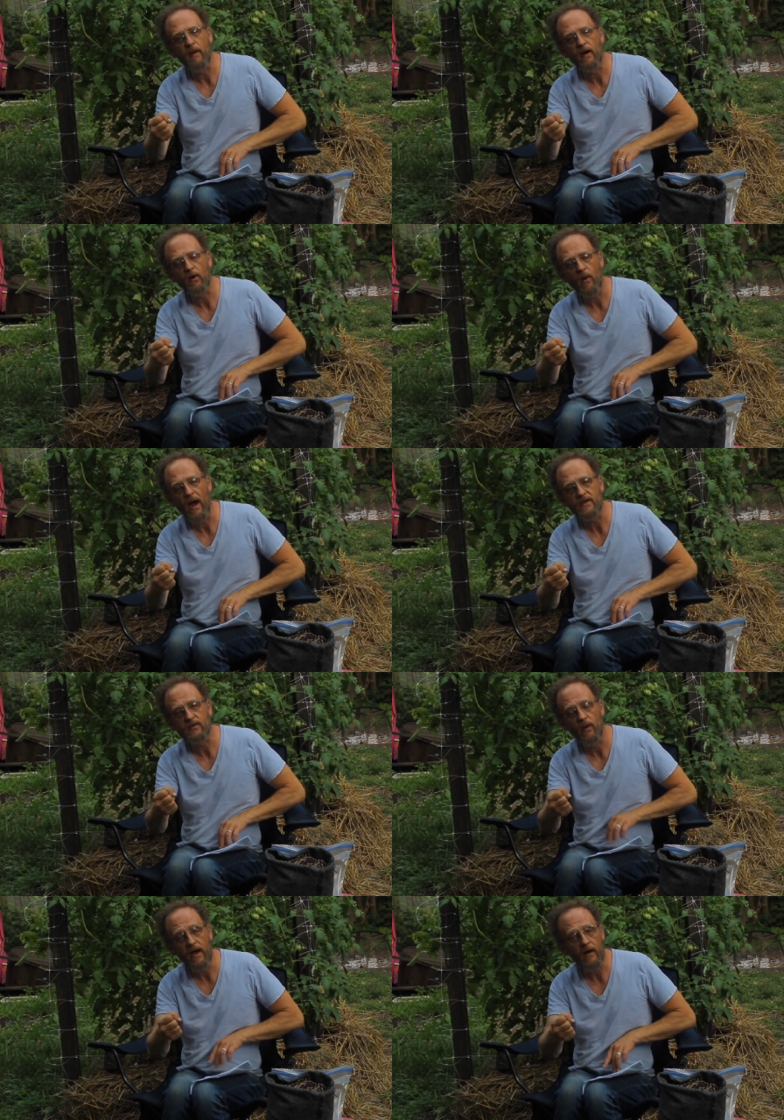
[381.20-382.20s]

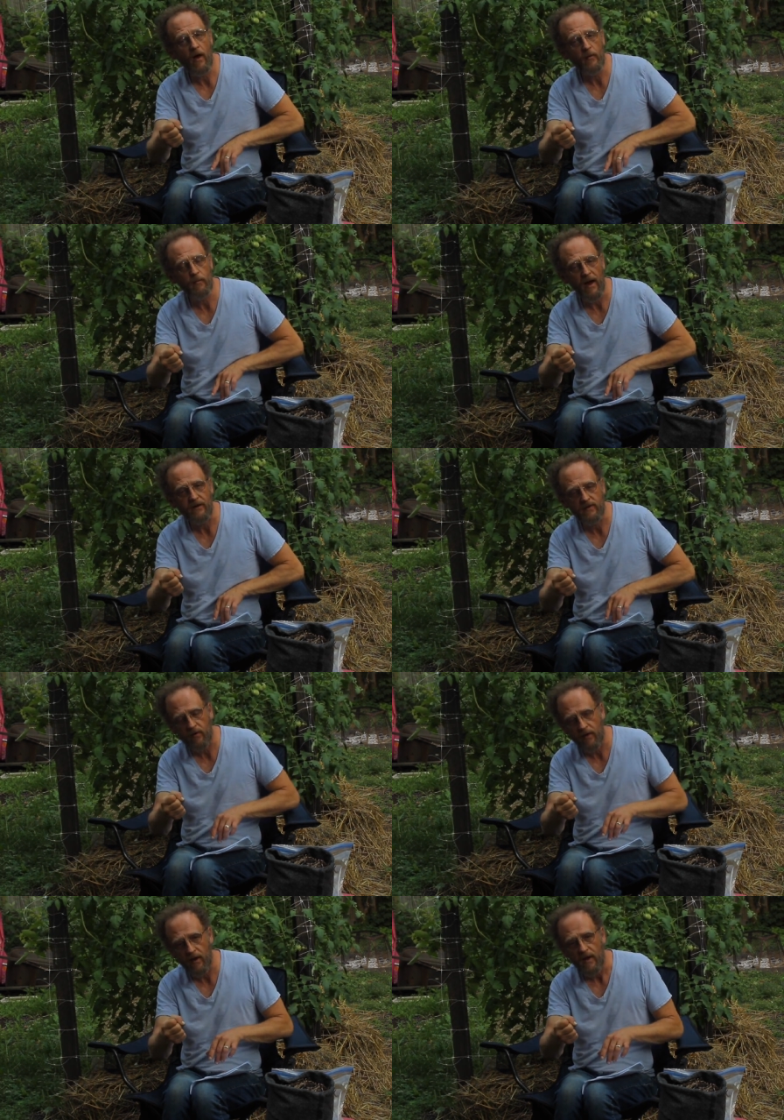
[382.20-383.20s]
mycorrhizal and other
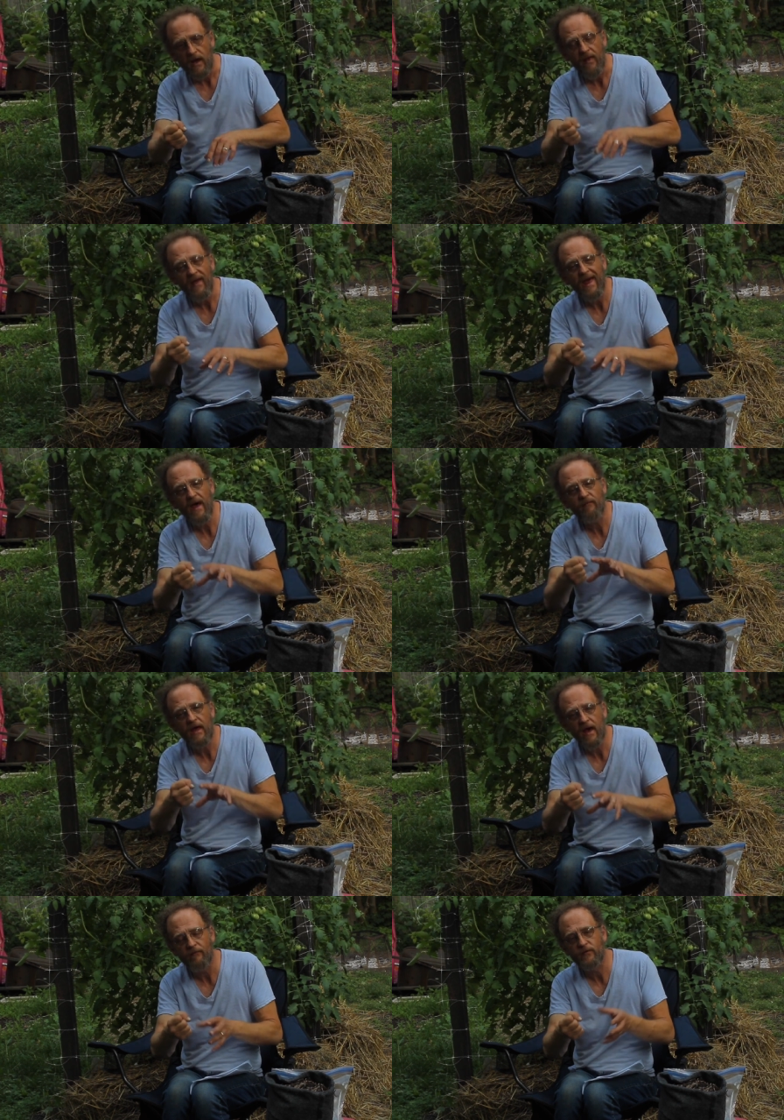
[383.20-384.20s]
bacteria, and they have to
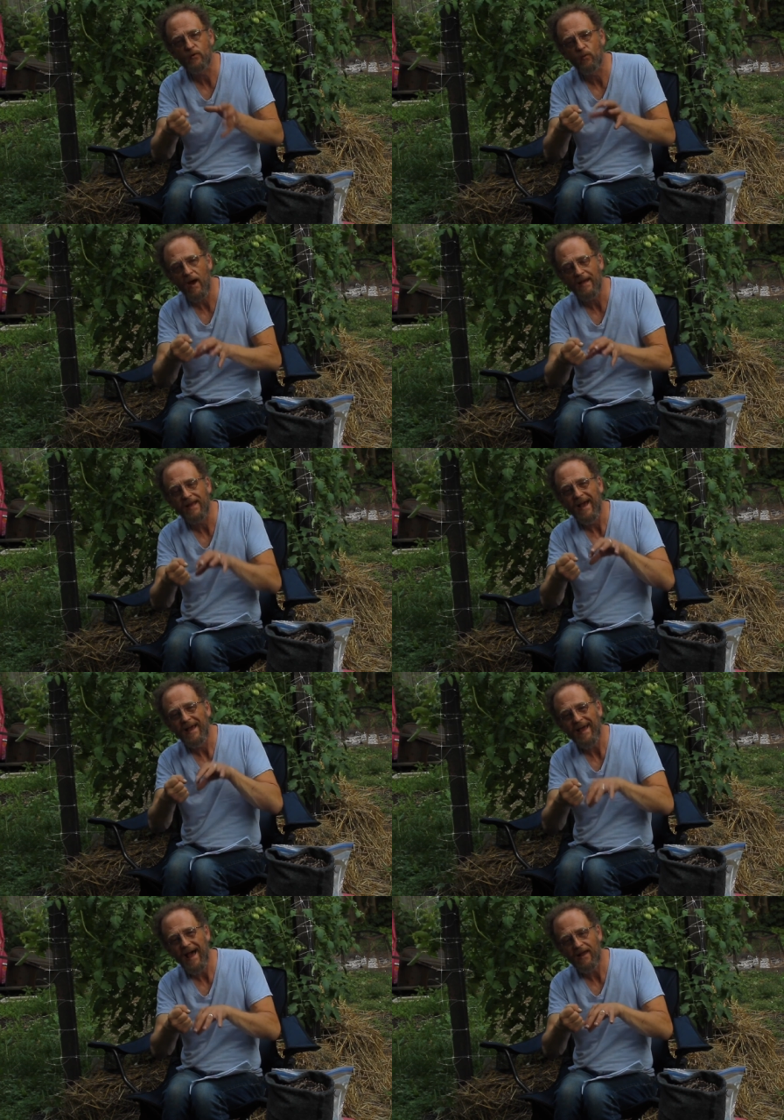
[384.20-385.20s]
have direct
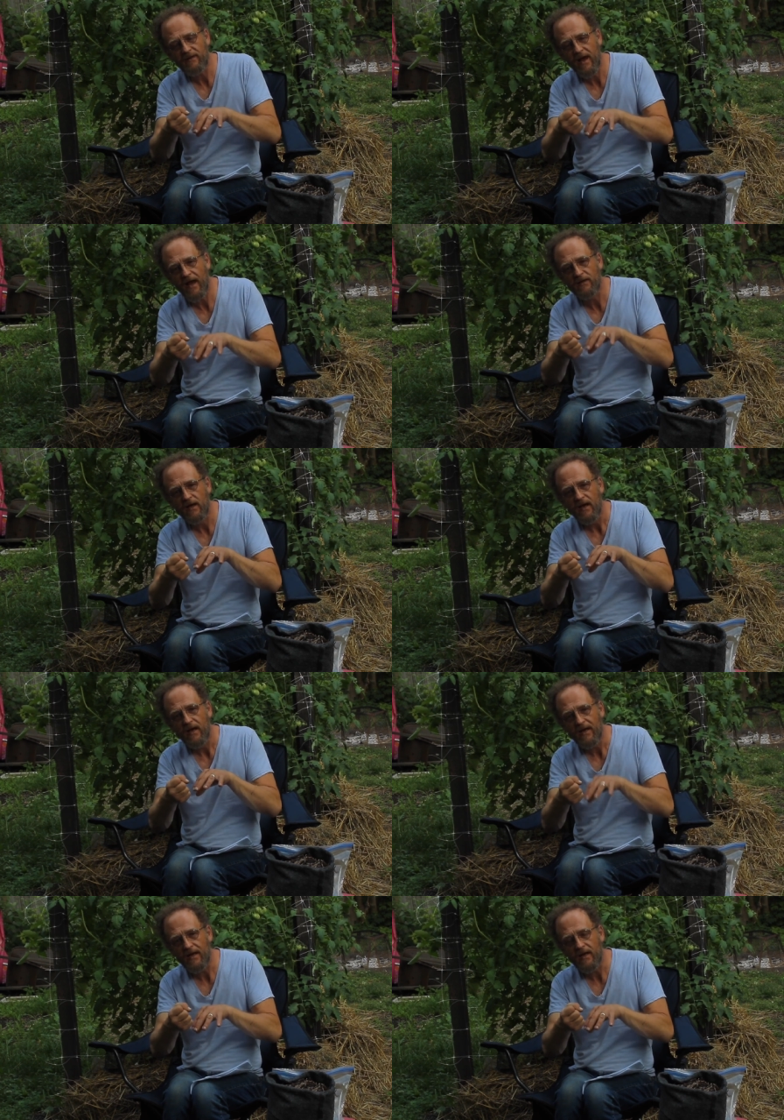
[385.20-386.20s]
contact
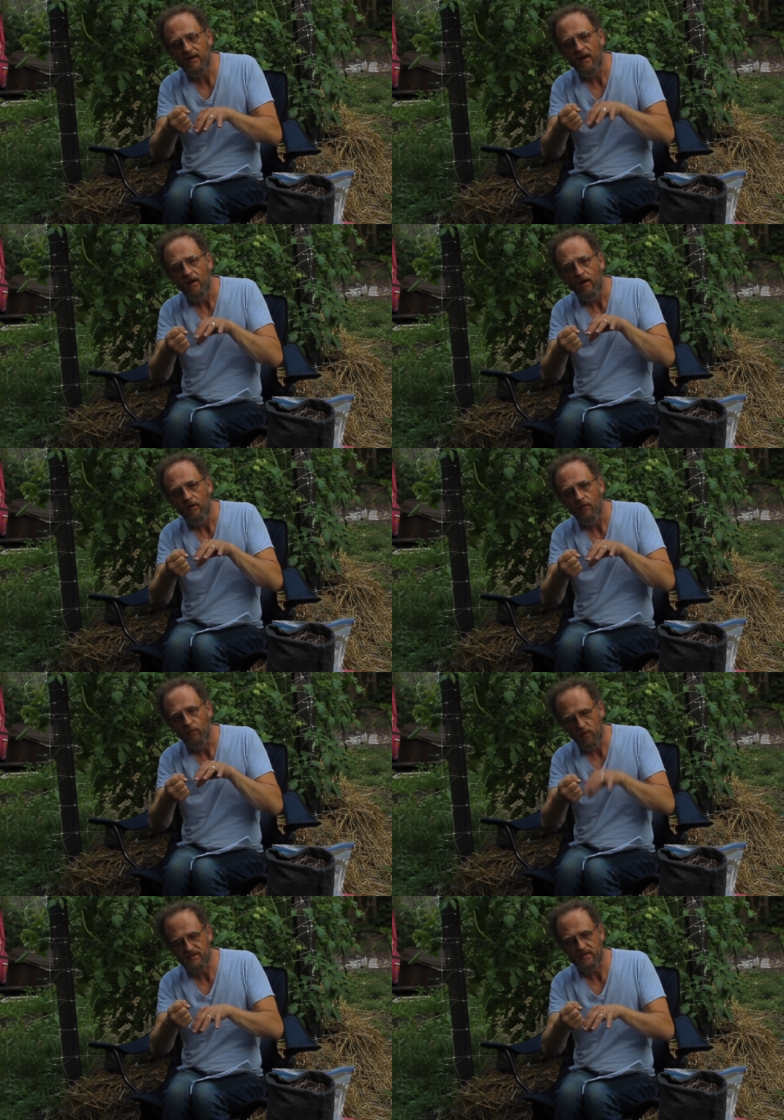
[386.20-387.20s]
in the
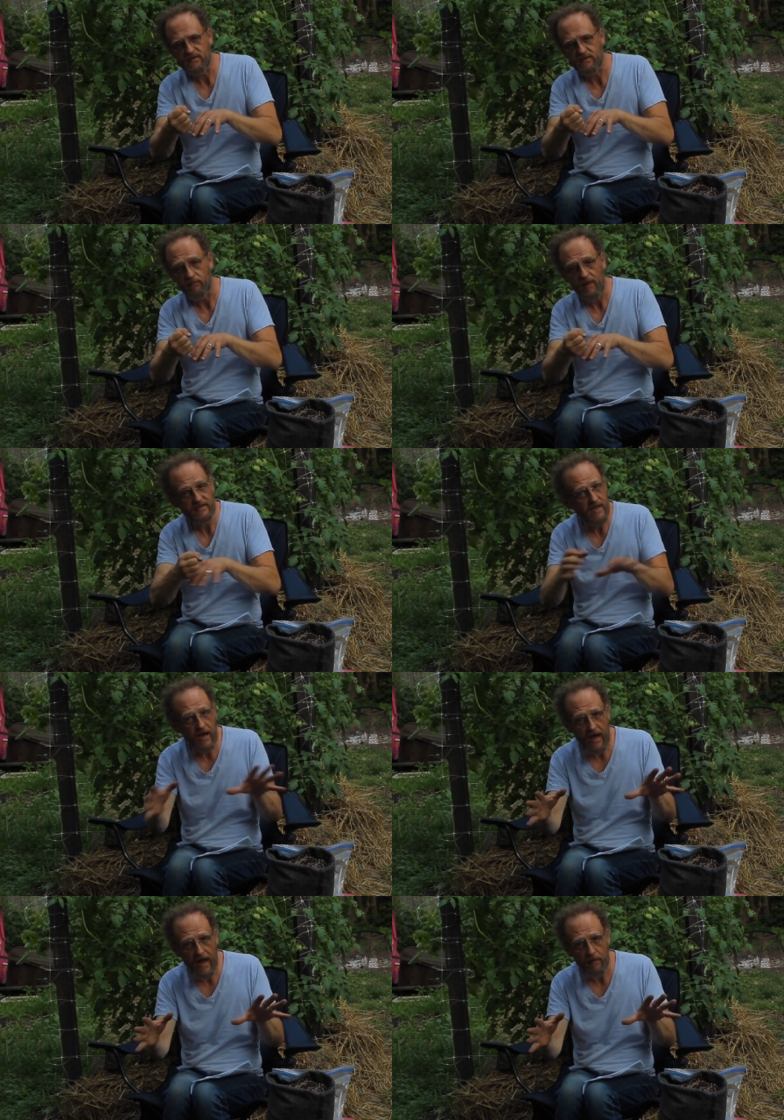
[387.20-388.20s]
root system. That's got
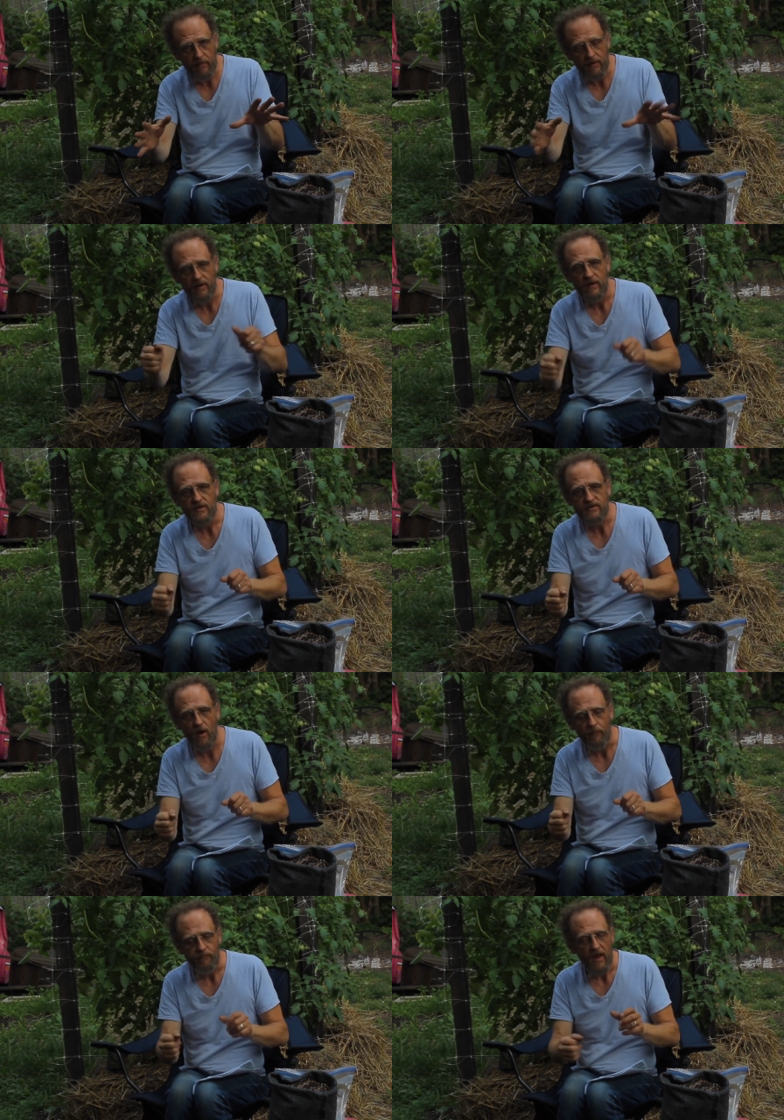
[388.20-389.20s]
to happen.
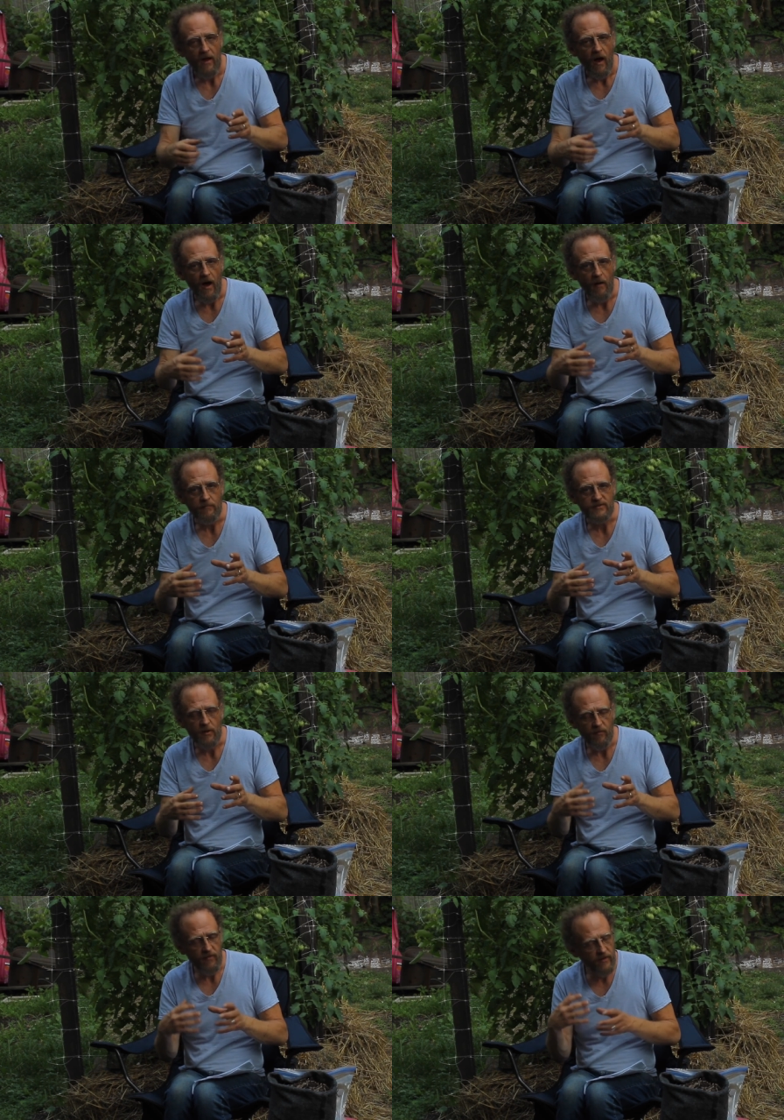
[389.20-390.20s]
So
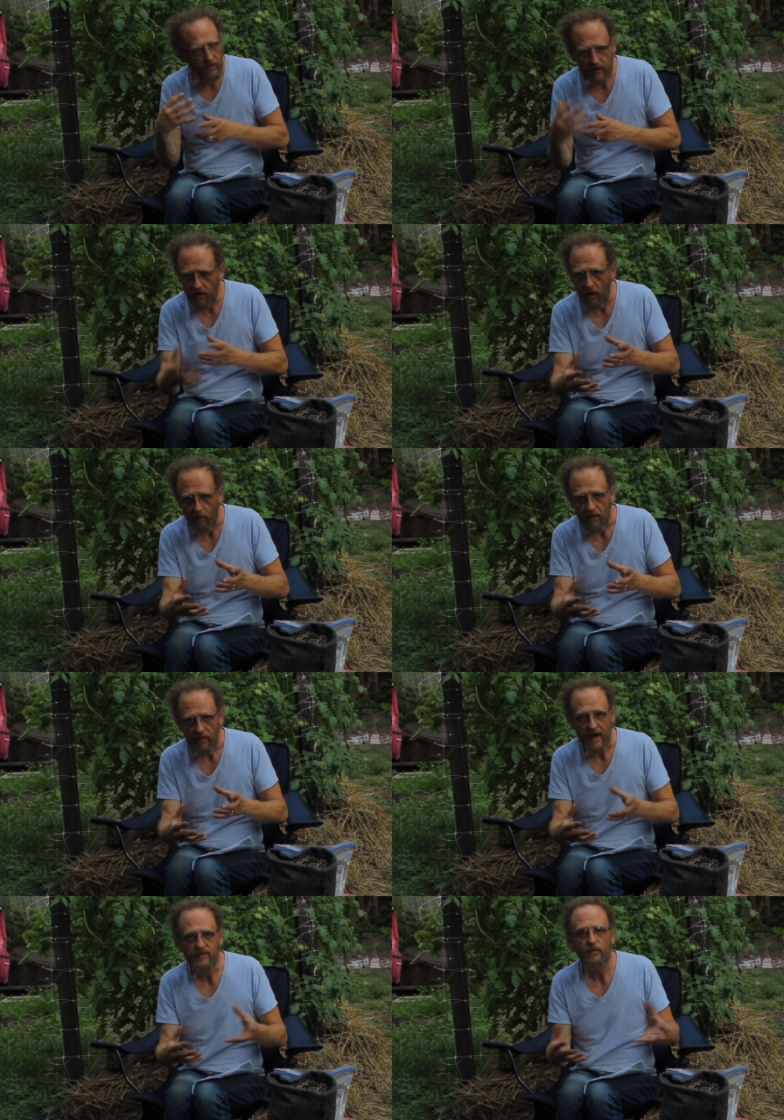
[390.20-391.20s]
there you go.
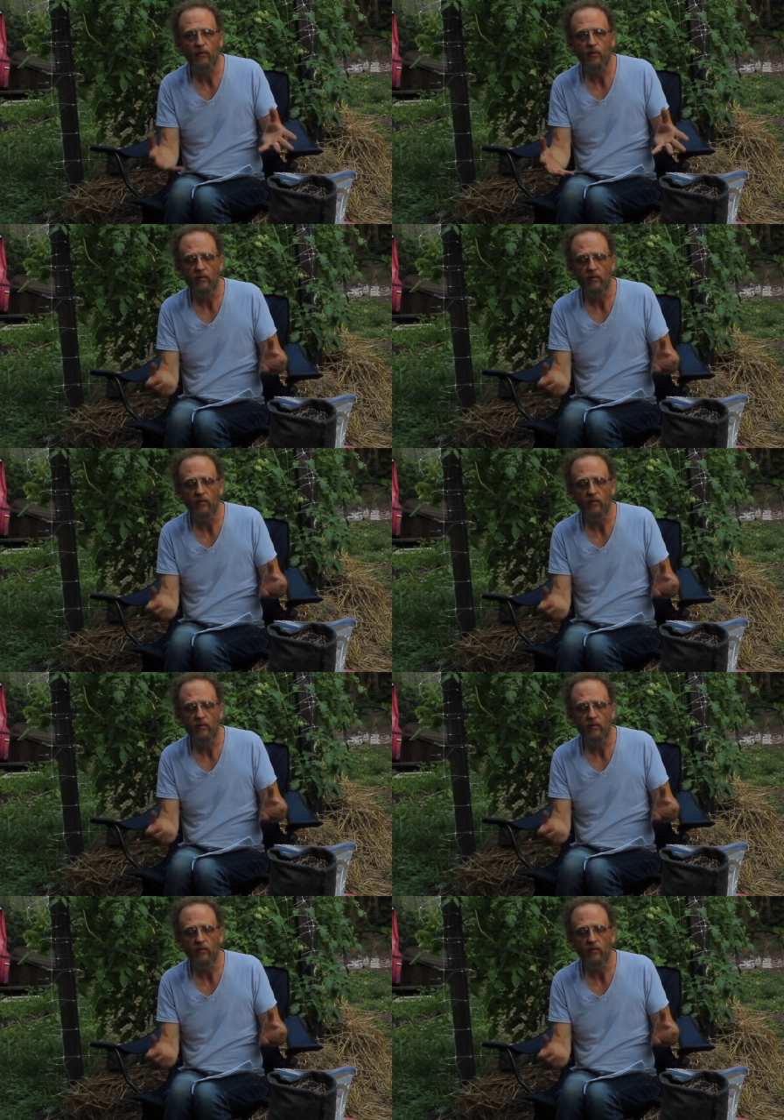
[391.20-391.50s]
That's what root